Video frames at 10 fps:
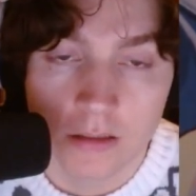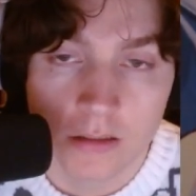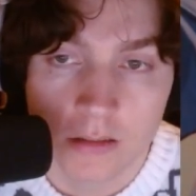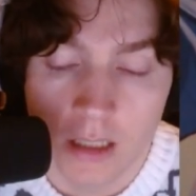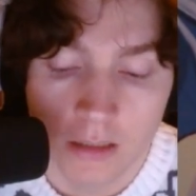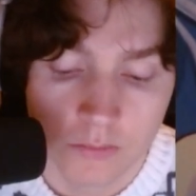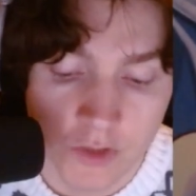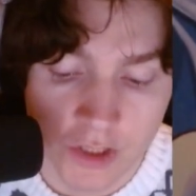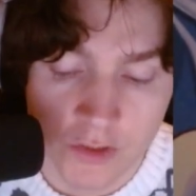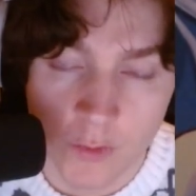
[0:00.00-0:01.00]
Yeah,
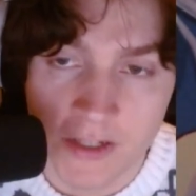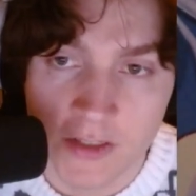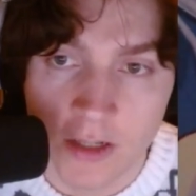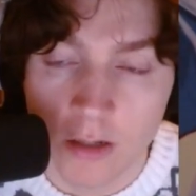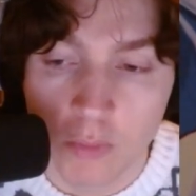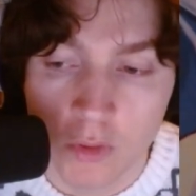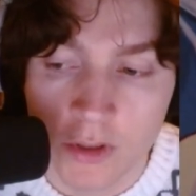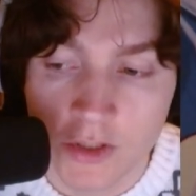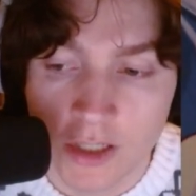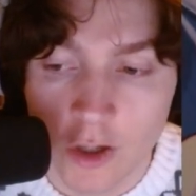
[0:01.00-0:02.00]
just rest their
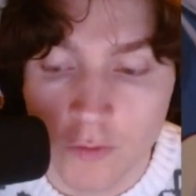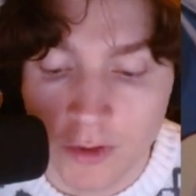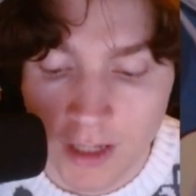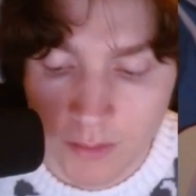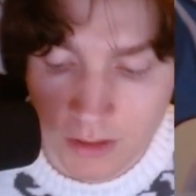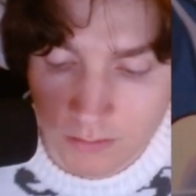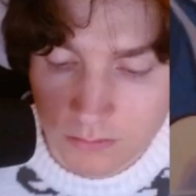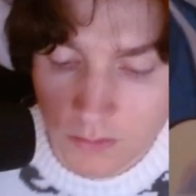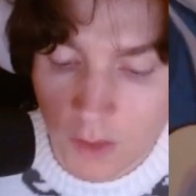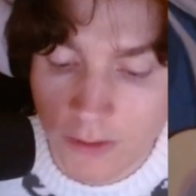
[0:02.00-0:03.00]
blockers and go for game.
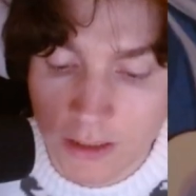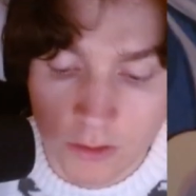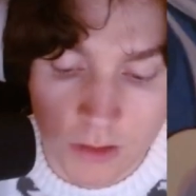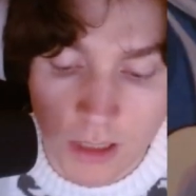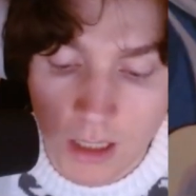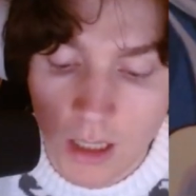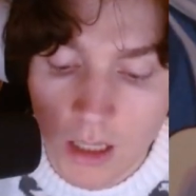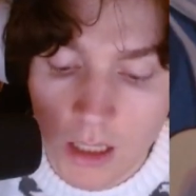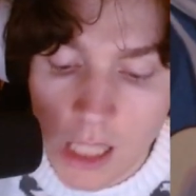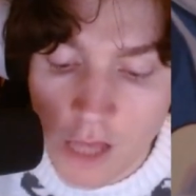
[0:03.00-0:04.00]
Really cool.
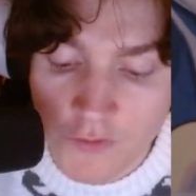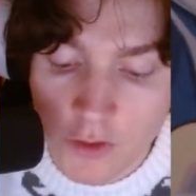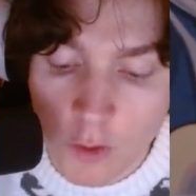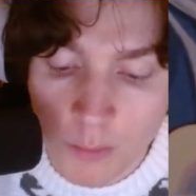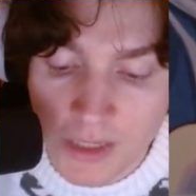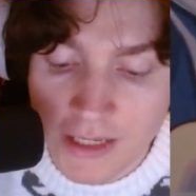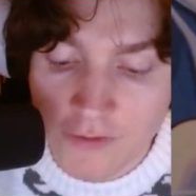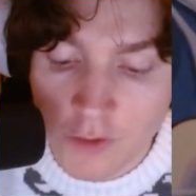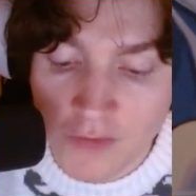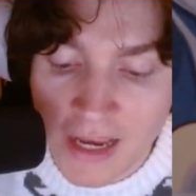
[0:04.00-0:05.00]
If you on play, if
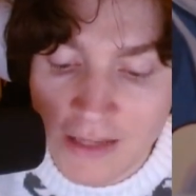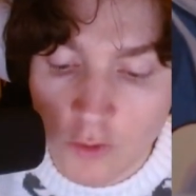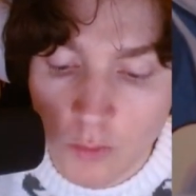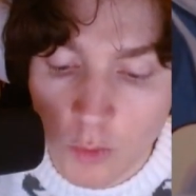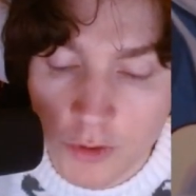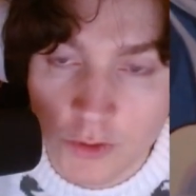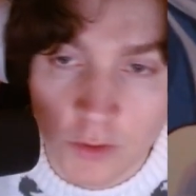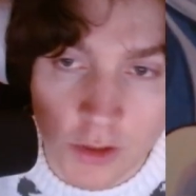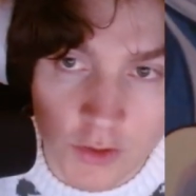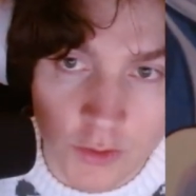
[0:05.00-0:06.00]
you have 8 or more Dawn
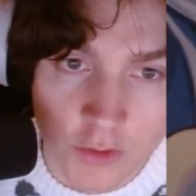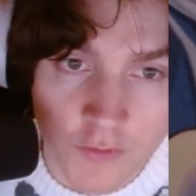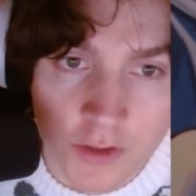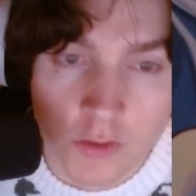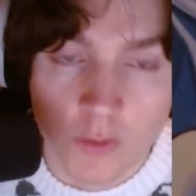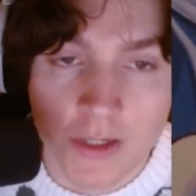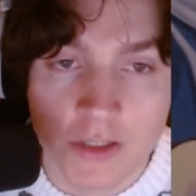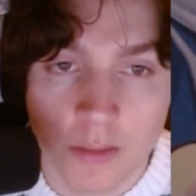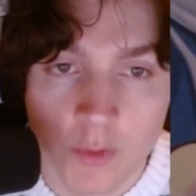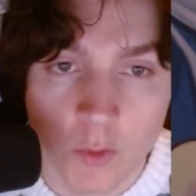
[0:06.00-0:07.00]
cards on your field, rest
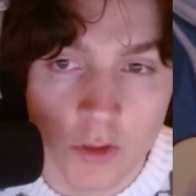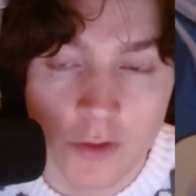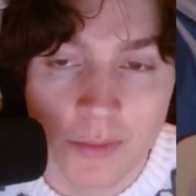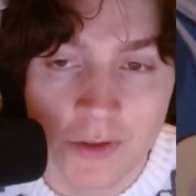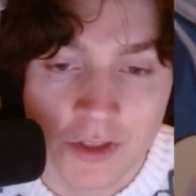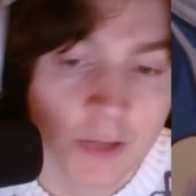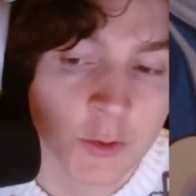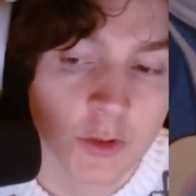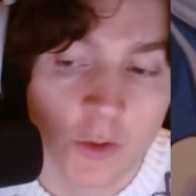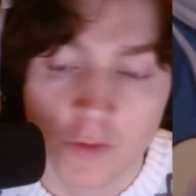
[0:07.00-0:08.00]
up to one of your opponent's cards
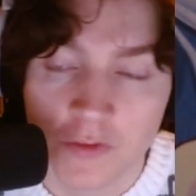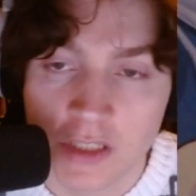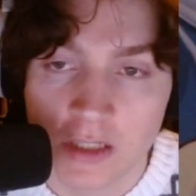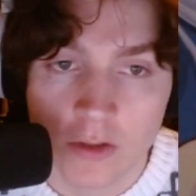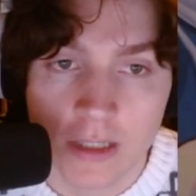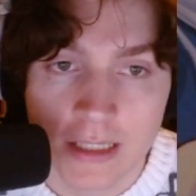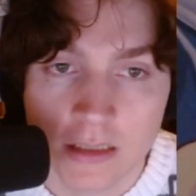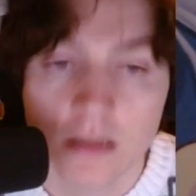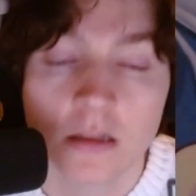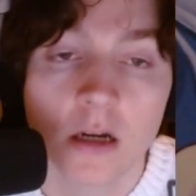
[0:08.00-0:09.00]
at a cost of 6 or
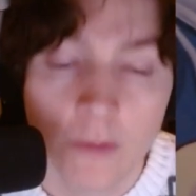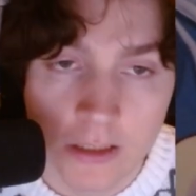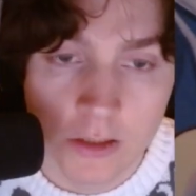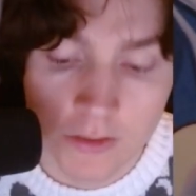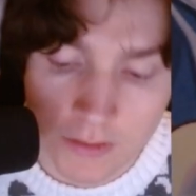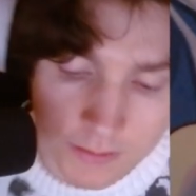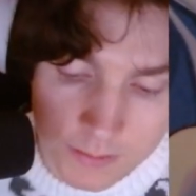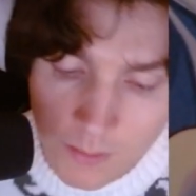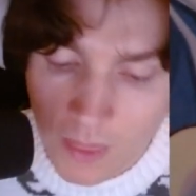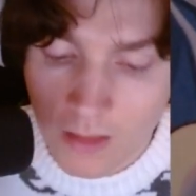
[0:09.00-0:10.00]
less. Really good.
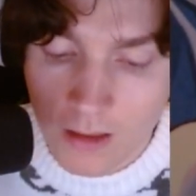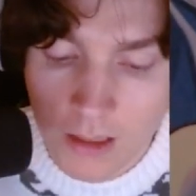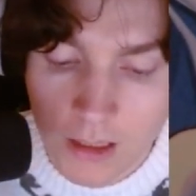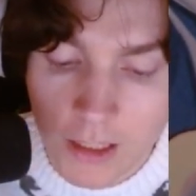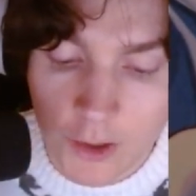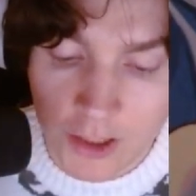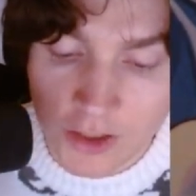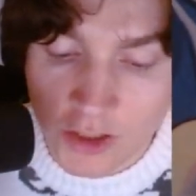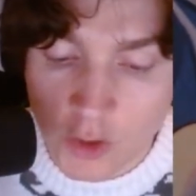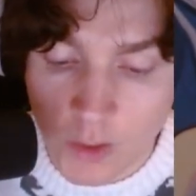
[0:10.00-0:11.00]
And you can
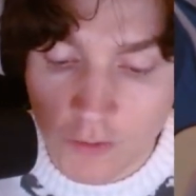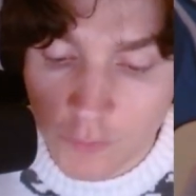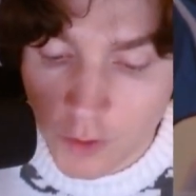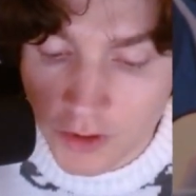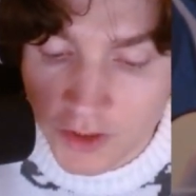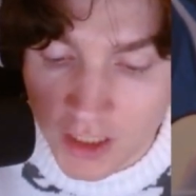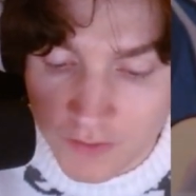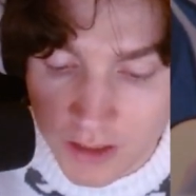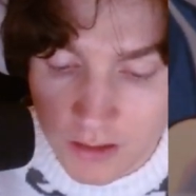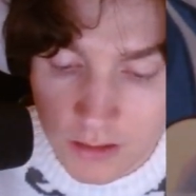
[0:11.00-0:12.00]
just swing for
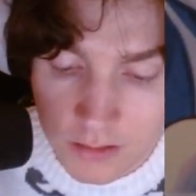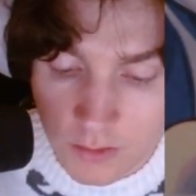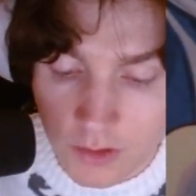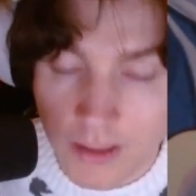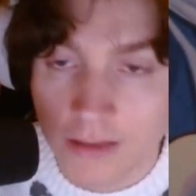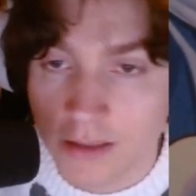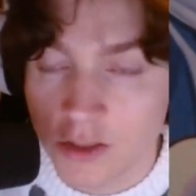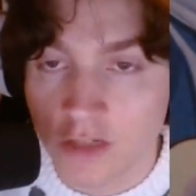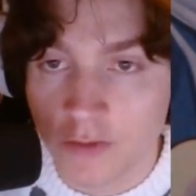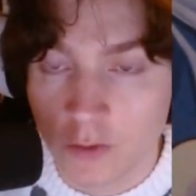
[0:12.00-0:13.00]
7 or attach
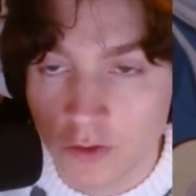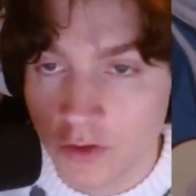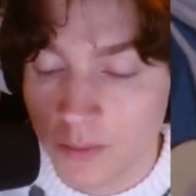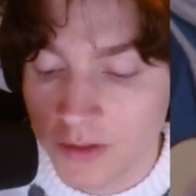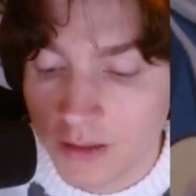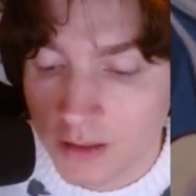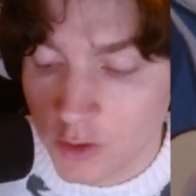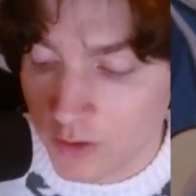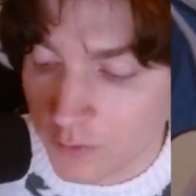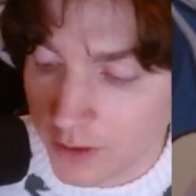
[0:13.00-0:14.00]
7 donks to something and then
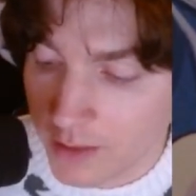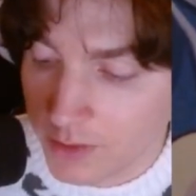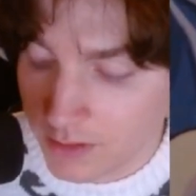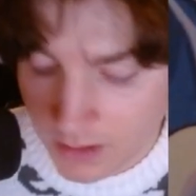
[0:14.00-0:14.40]
swing for game.